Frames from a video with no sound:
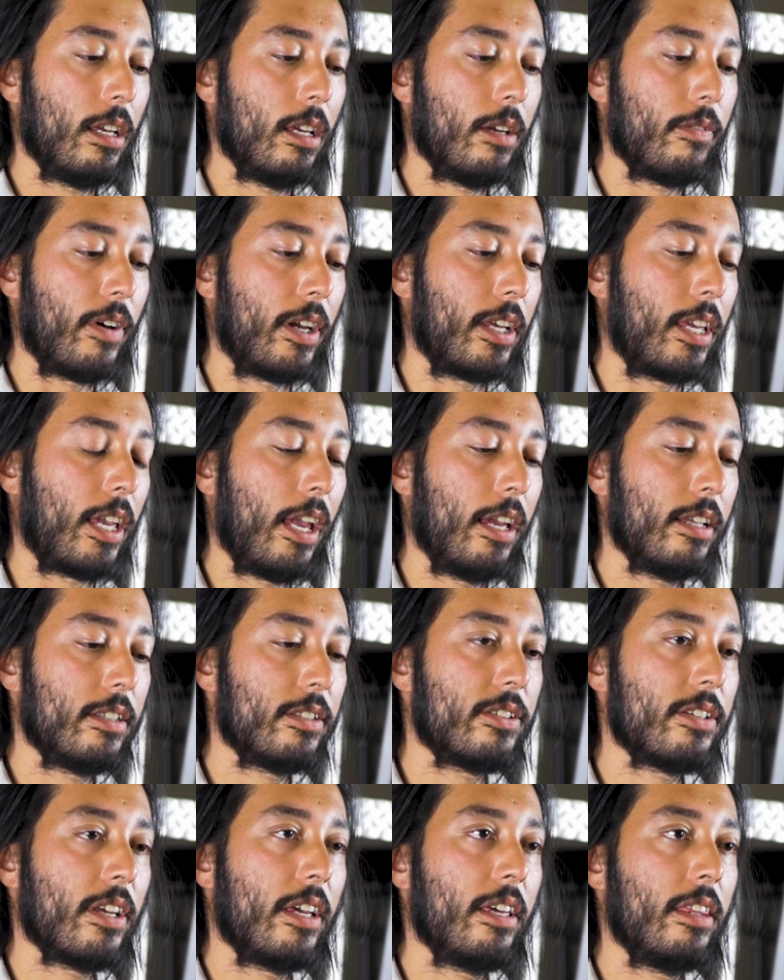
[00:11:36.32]
if I can
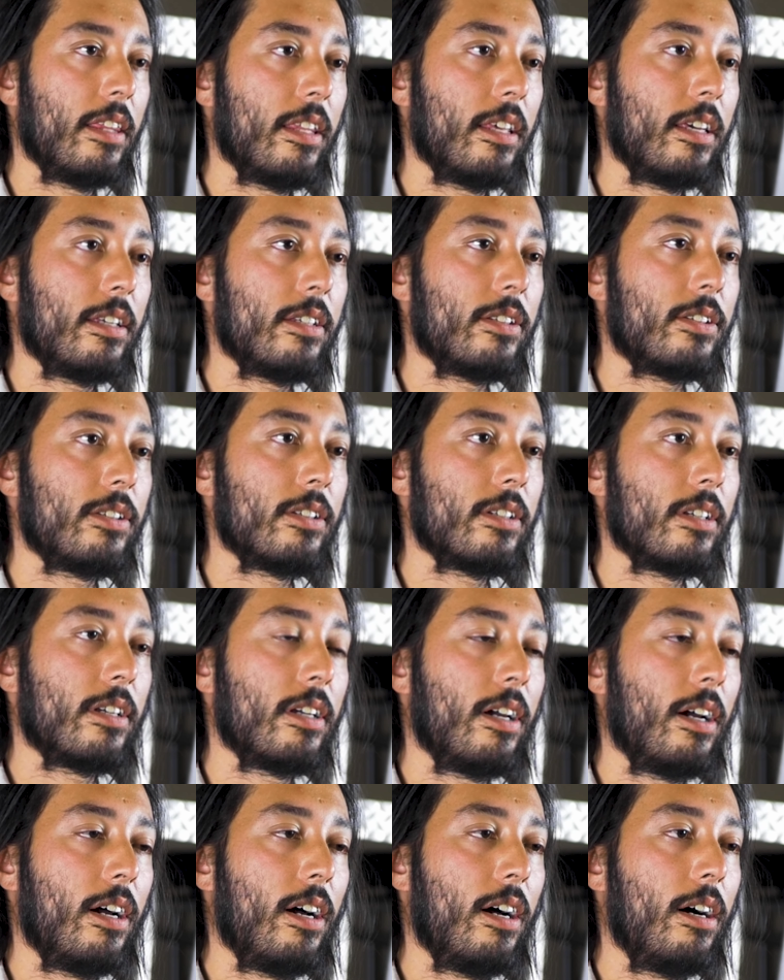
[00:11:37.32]
say this,
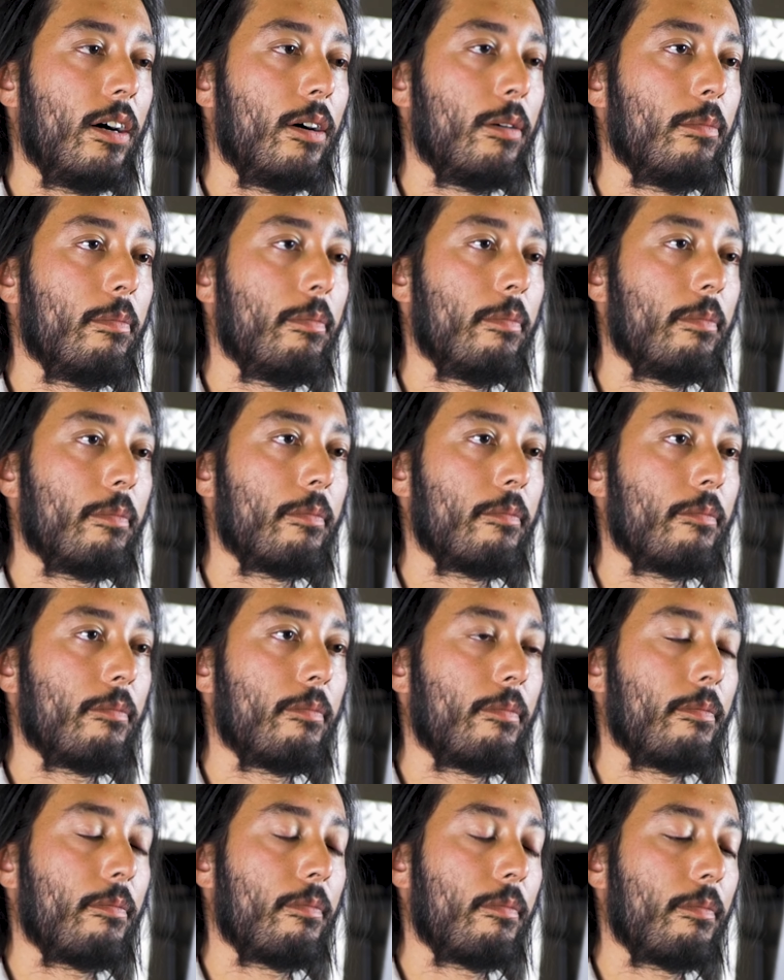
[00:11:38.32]
um,
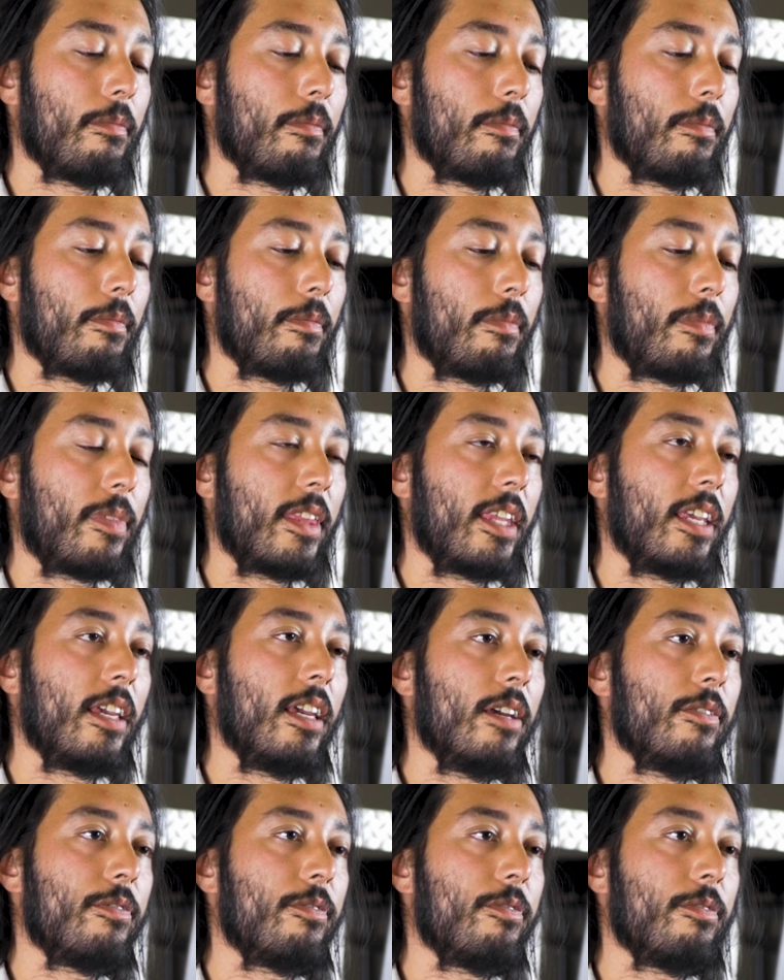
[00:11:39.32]

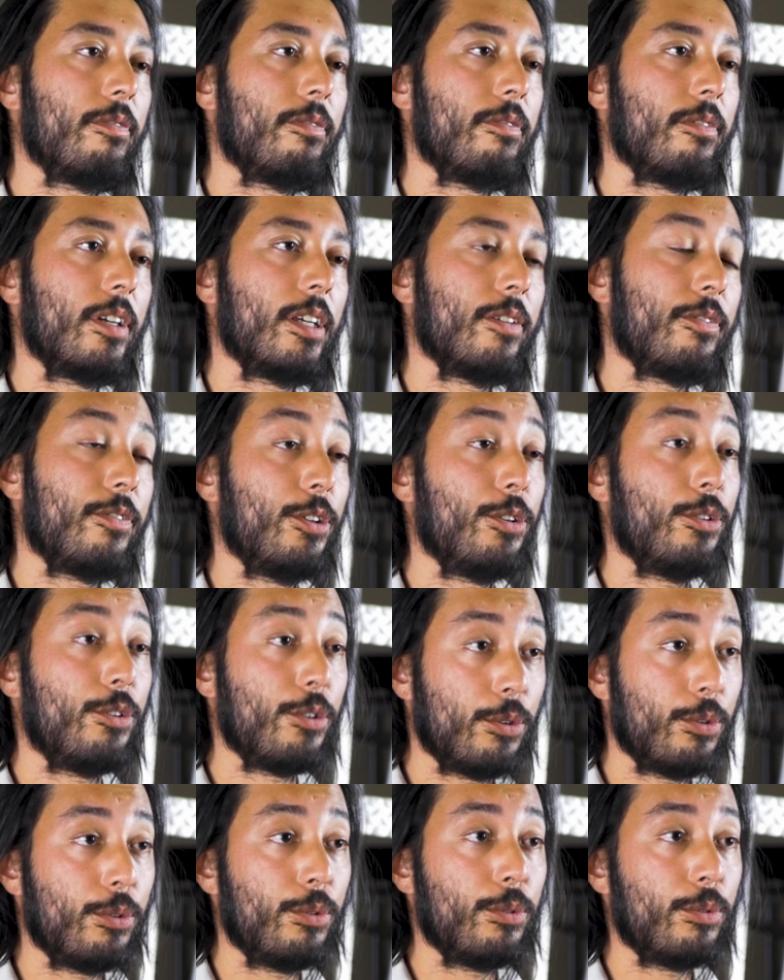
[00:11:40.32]
if if you
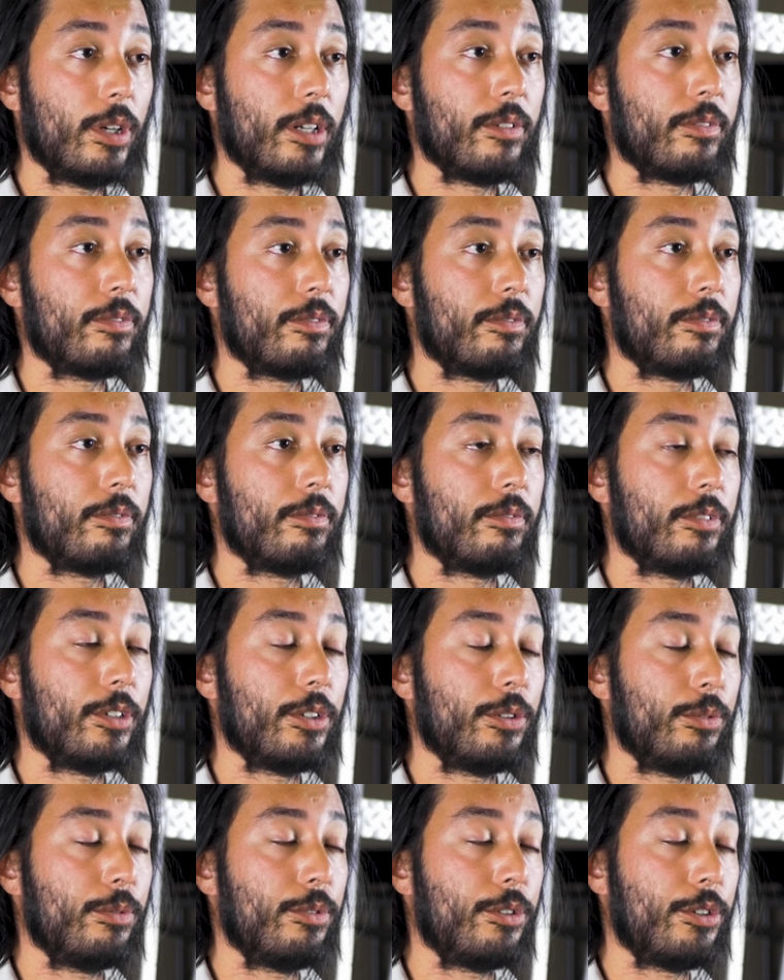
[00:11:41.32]
do if
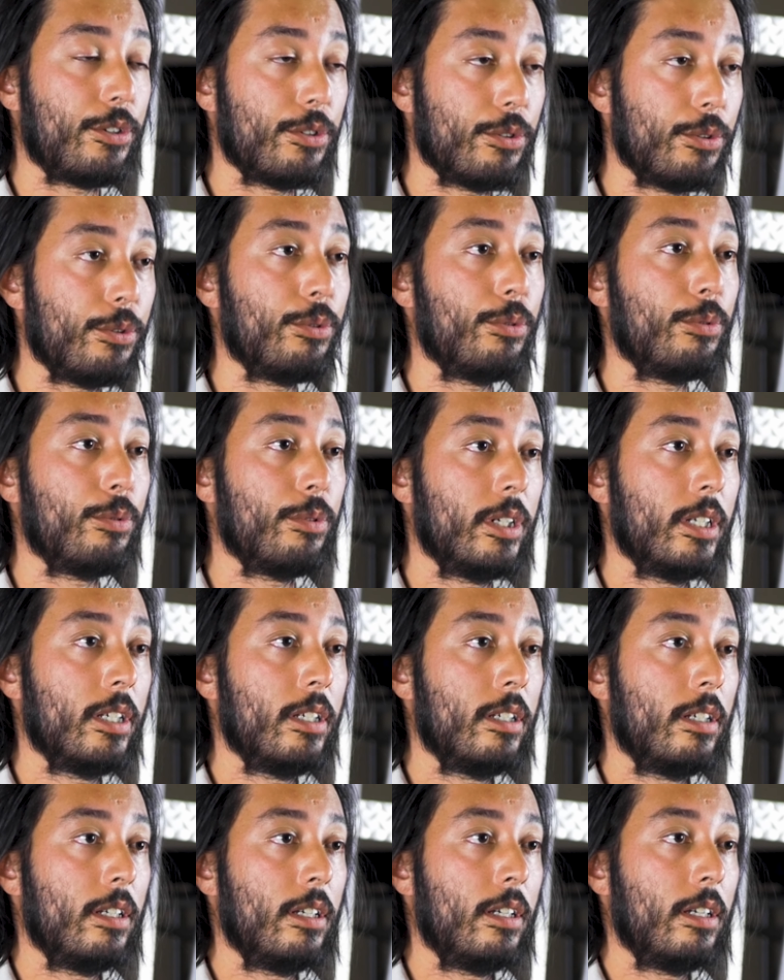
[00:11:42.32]
you do
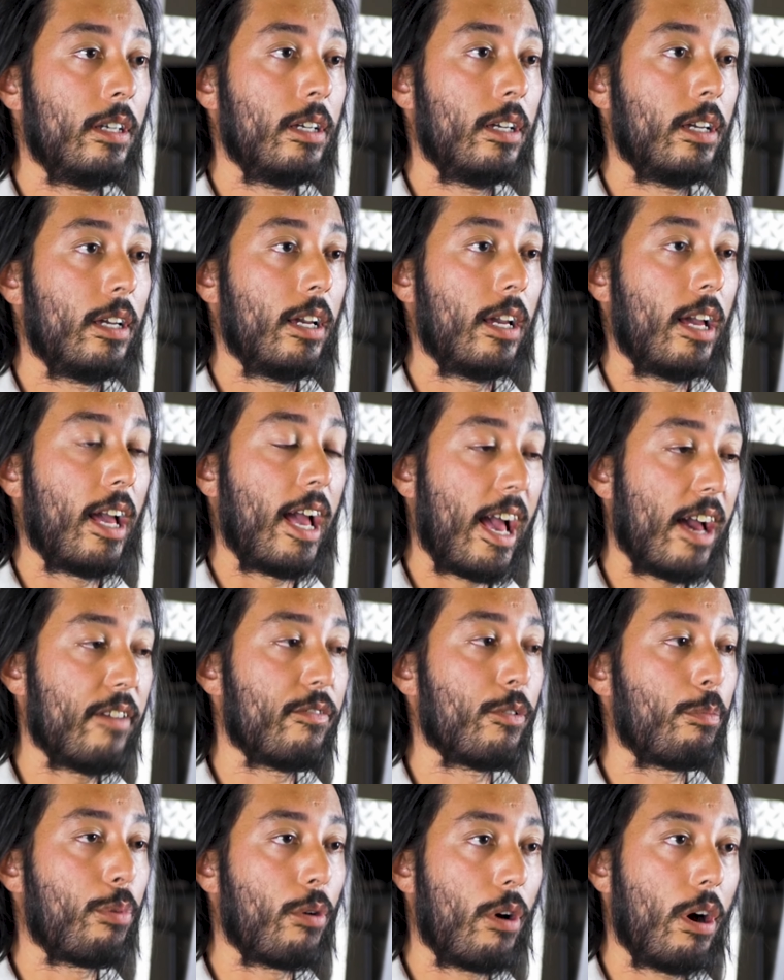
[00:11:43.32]
have
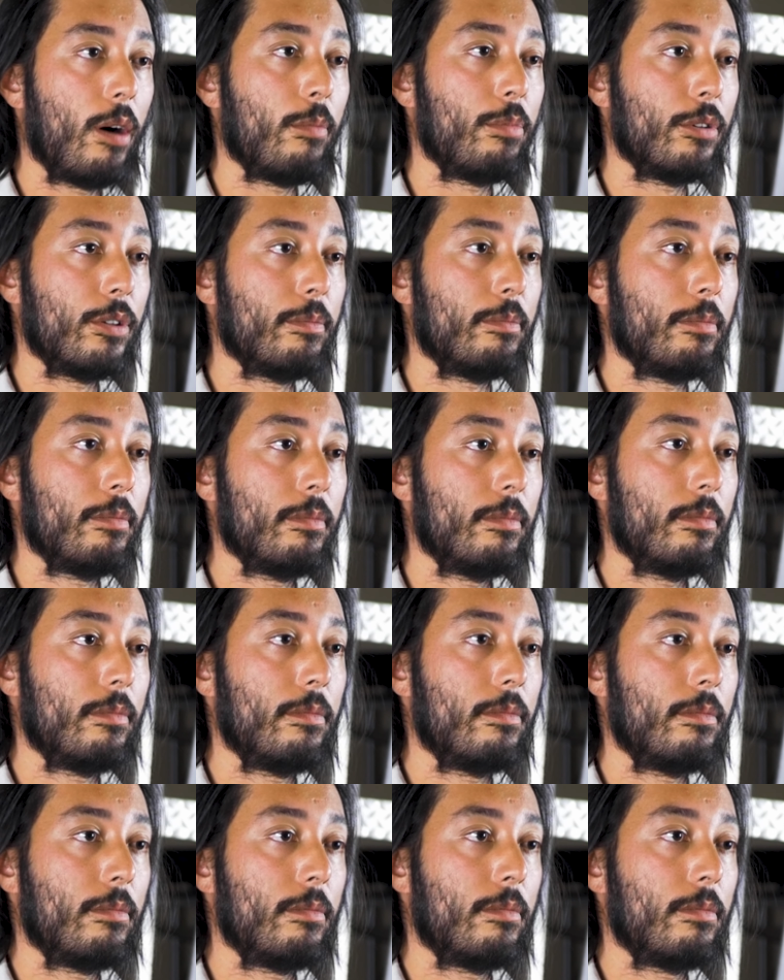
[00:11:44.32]
a problem
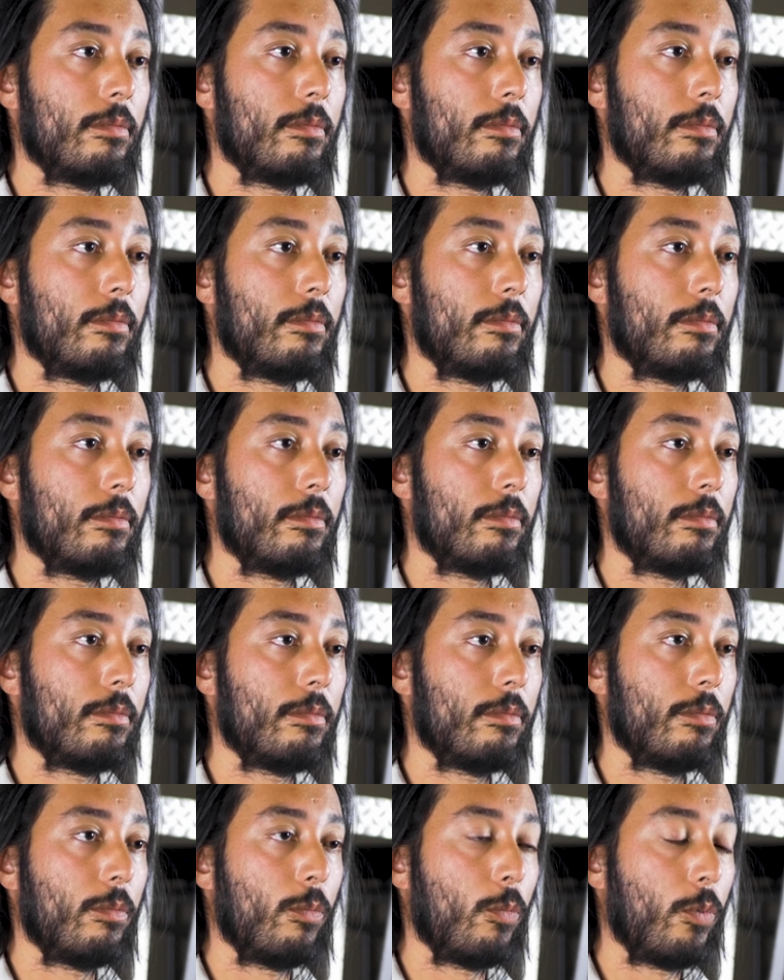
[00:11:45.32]

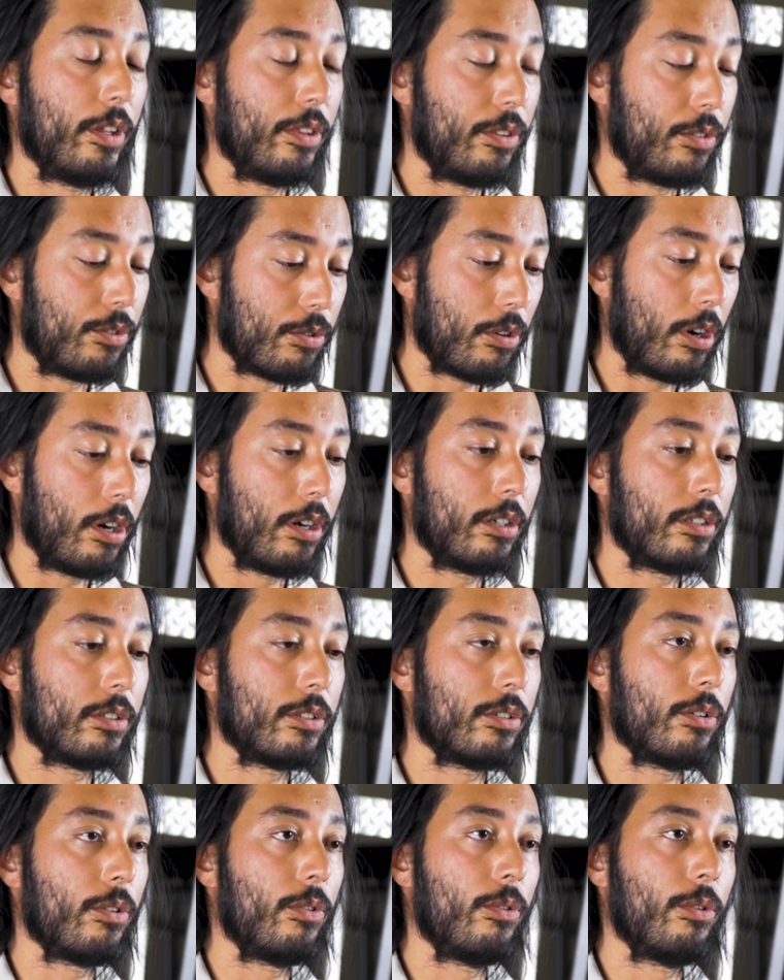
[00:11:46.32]
with
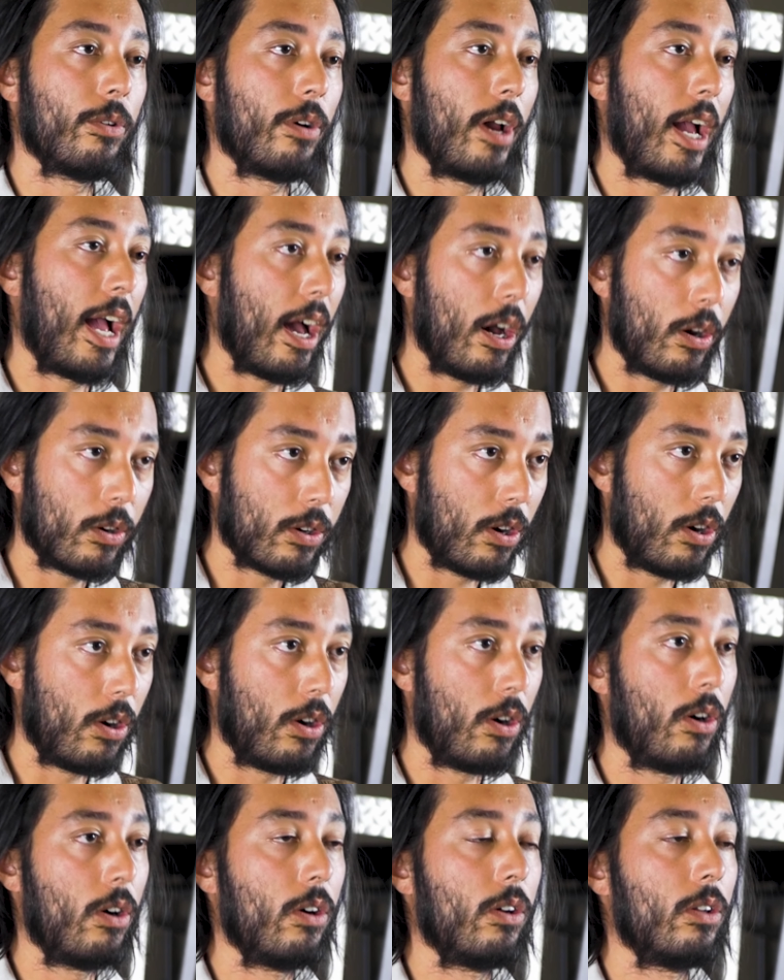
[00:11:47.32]
drugs or
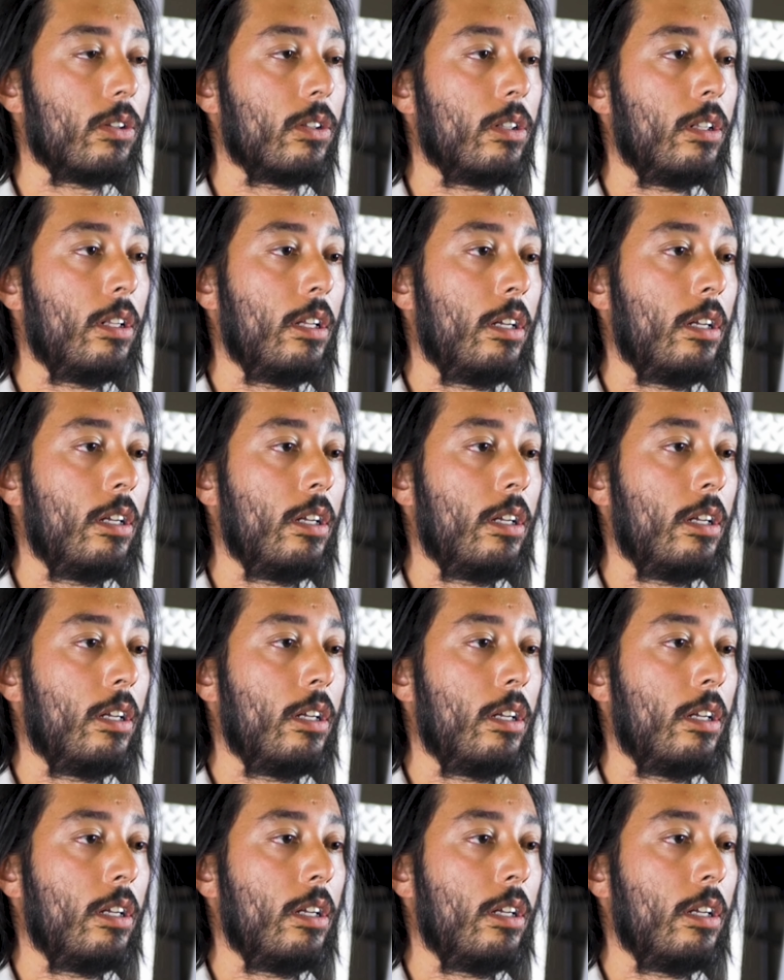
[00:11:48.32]
alcohol,